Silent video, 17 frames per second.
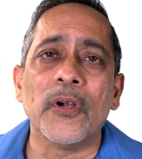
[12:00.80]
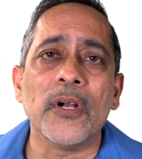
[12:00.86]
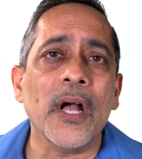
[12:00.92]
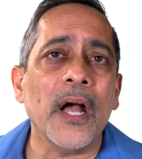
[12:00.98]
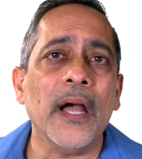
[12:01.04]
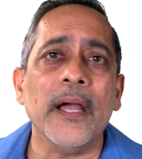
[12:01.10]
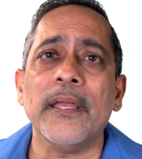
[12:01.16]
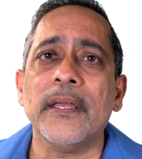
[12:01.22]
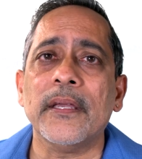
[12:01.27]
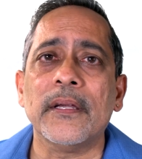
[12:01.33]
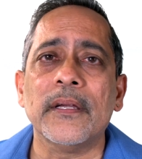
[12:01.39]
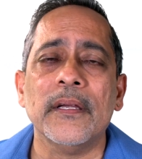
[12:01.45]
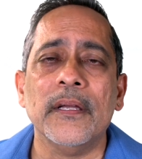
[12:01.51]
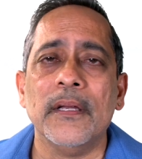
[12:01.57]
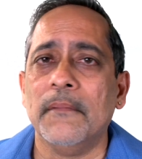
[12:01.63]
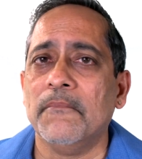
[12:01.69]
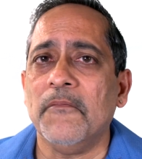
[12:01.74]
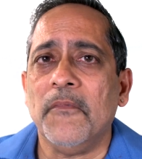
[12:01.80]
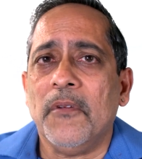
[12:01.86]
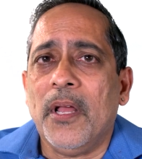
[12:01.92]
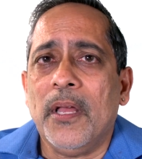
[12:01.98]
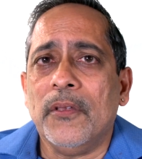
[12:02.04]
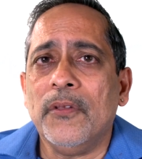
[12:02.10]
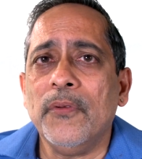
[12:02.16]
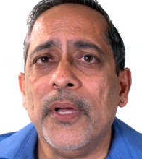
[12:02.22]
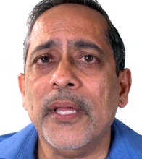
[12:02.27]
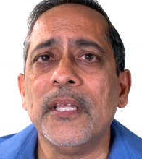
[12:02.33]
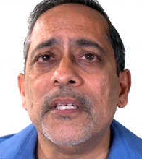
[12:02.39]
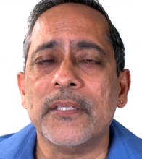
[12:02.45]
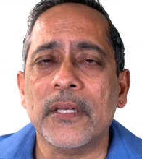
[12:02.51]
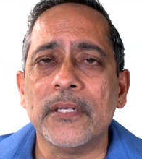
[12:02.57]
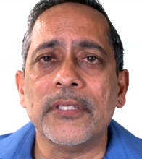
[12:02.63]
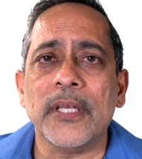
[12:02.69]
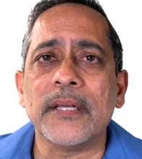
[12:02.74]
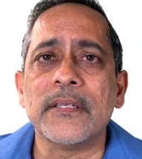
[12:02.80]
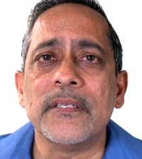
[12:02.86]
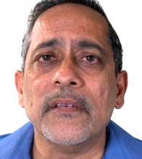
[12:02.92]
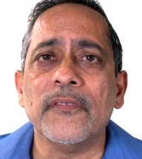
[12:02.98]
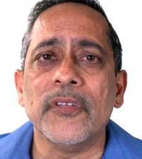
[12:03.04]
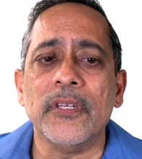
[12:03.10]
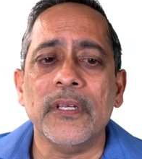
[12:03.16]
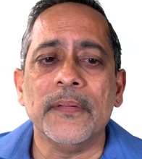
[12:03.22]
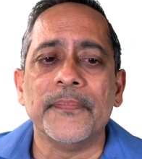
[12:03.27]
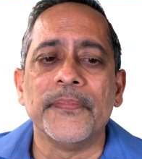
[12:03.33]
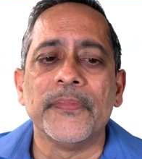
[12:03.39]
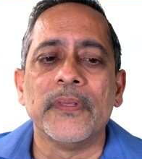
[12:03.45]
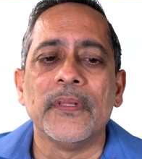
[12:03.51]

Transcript: or hike, do any such activity.